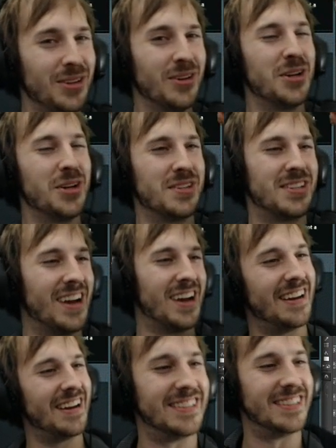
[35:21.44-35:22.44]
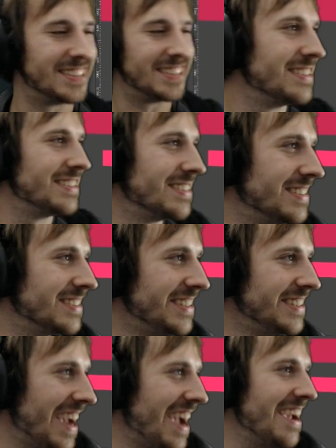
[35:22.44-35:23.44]
two hundred dollars,
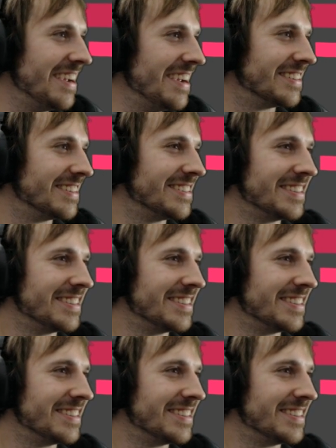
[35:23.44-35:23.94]
yay!